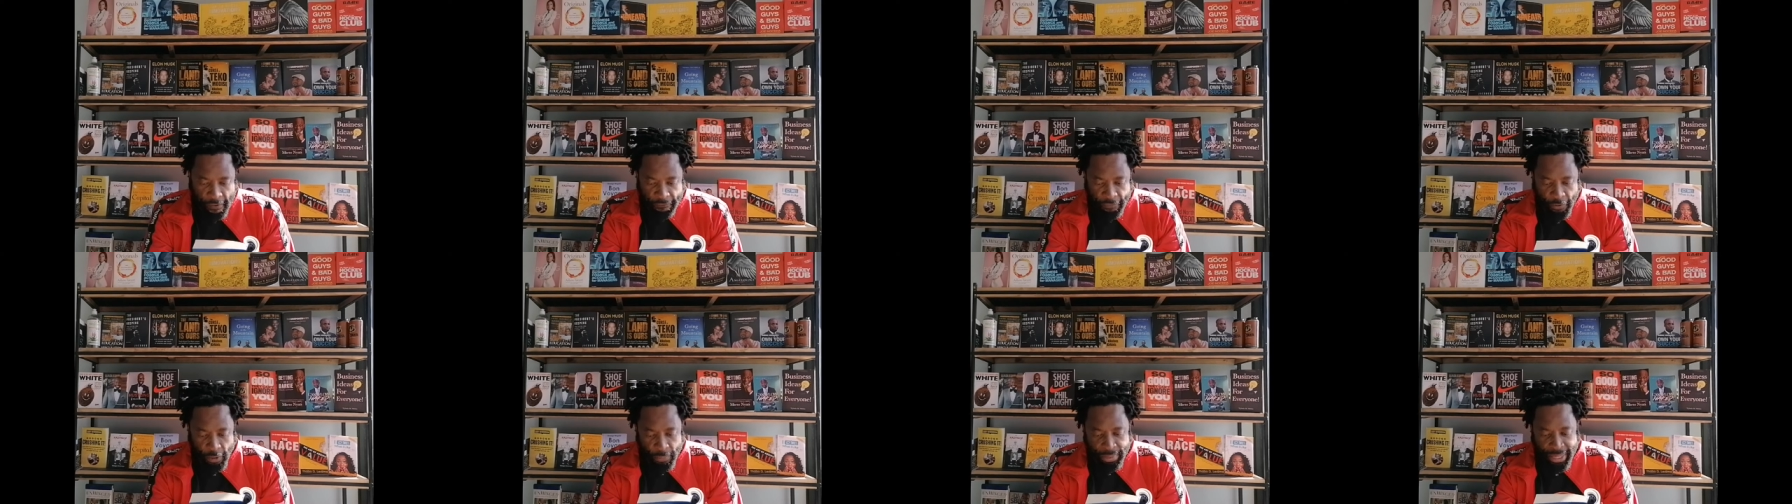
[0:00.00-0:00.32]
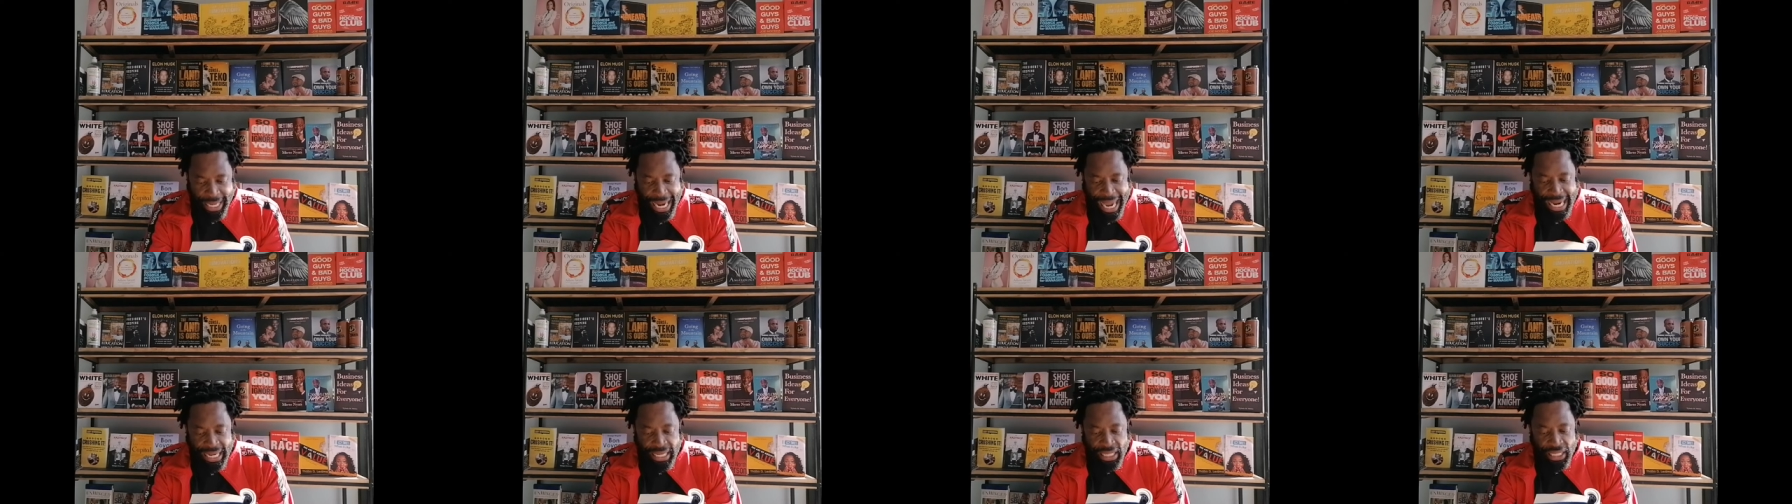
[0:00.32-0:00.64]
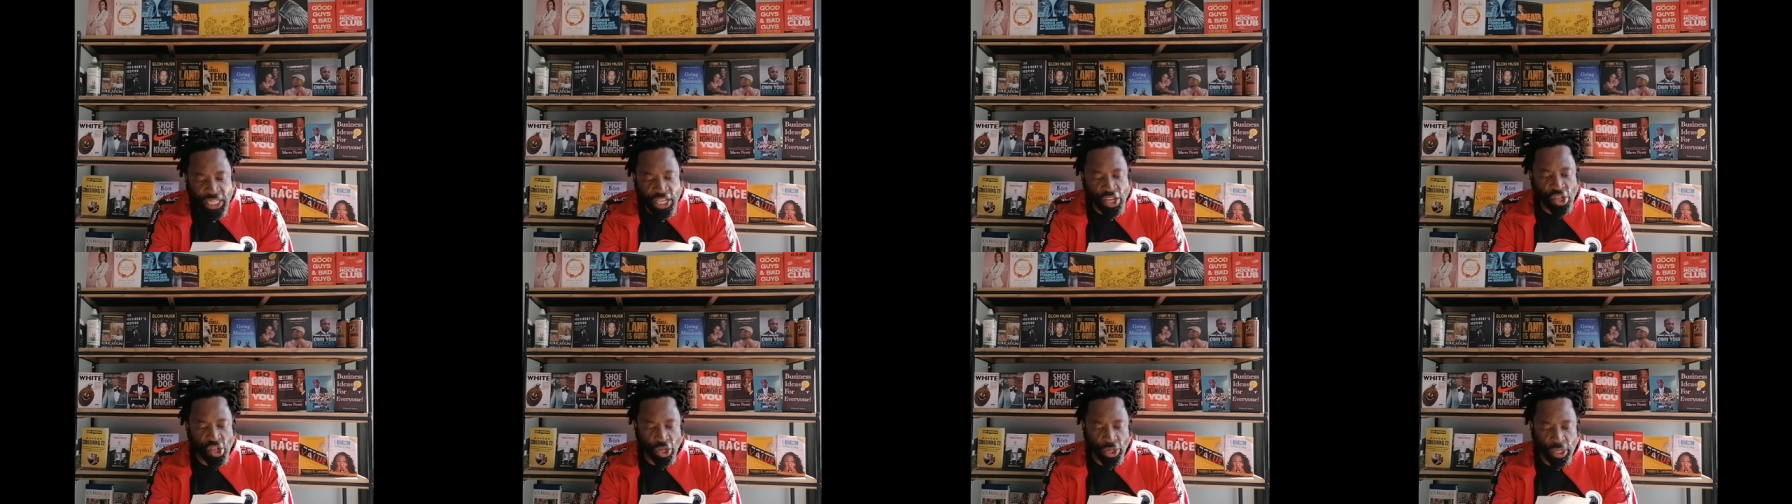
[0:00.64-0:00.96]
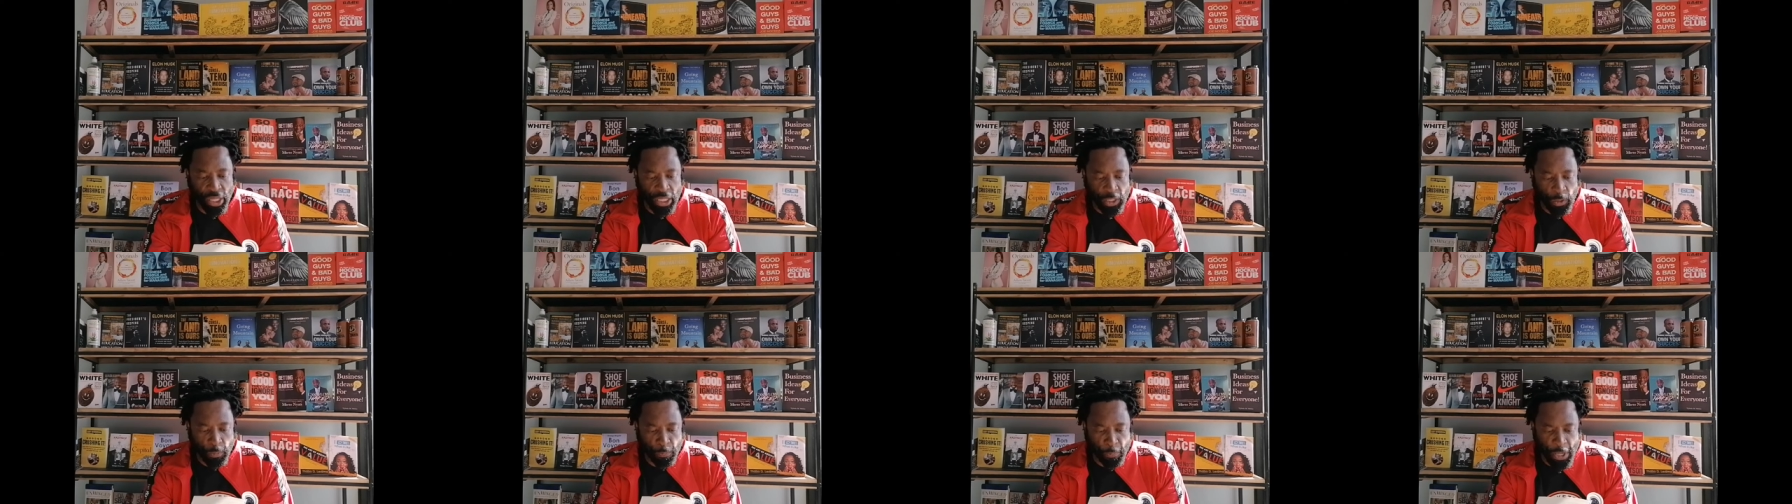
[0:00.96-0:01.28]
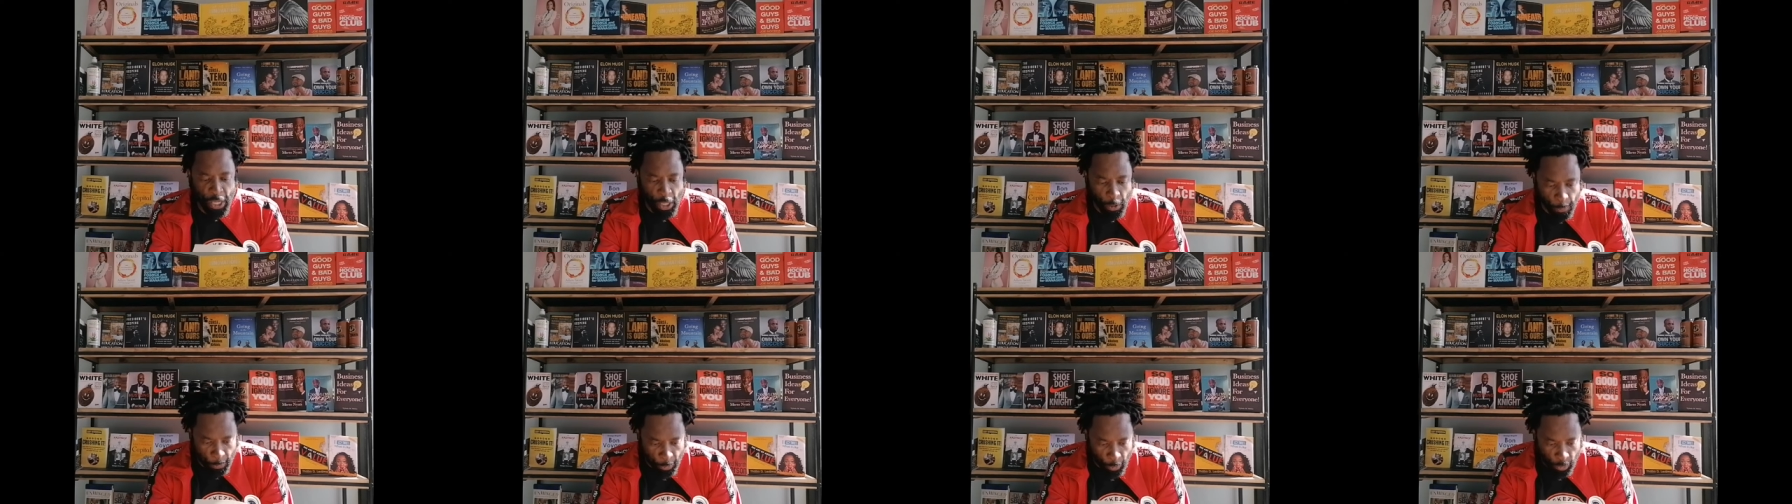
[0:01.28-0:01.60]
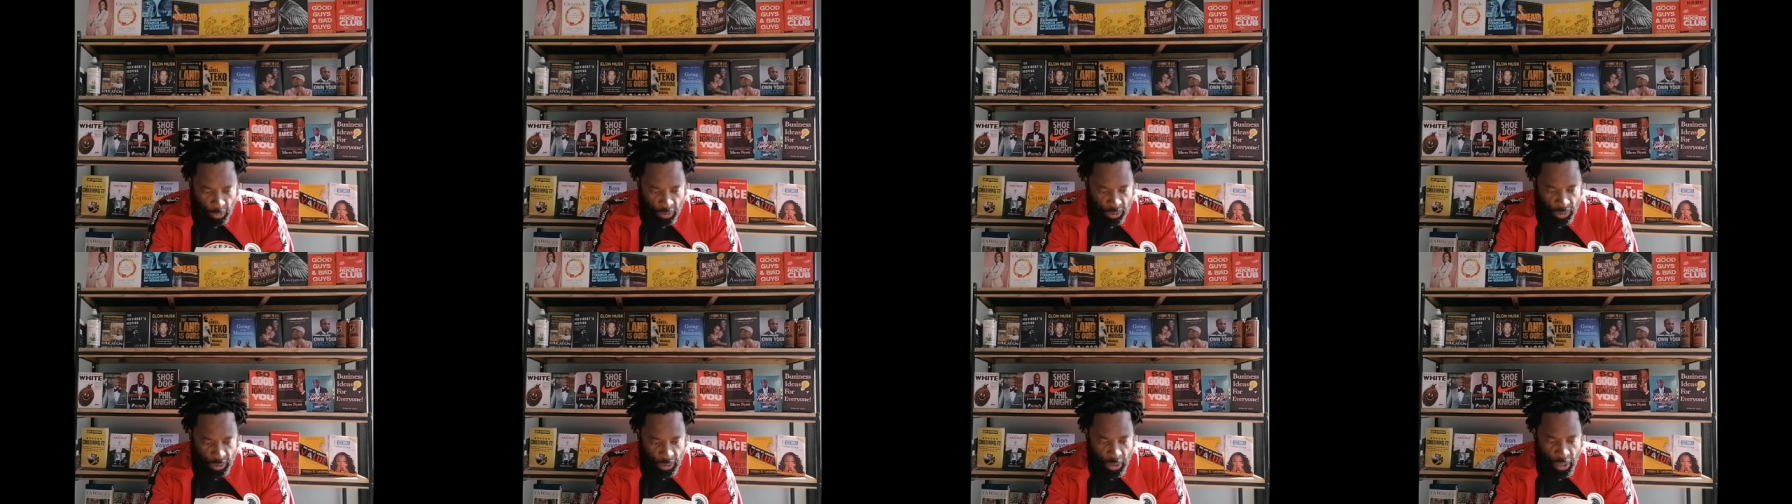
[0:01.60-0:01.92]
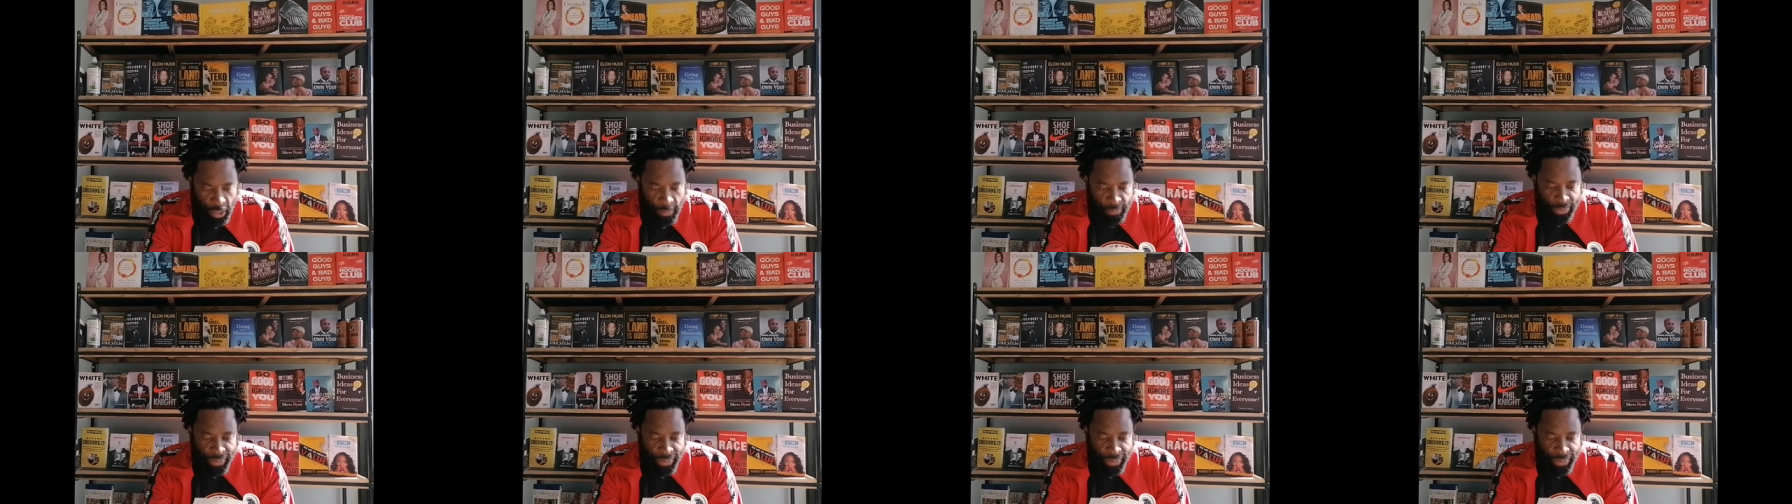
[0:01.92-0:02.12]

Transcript: from their indigenous peoples,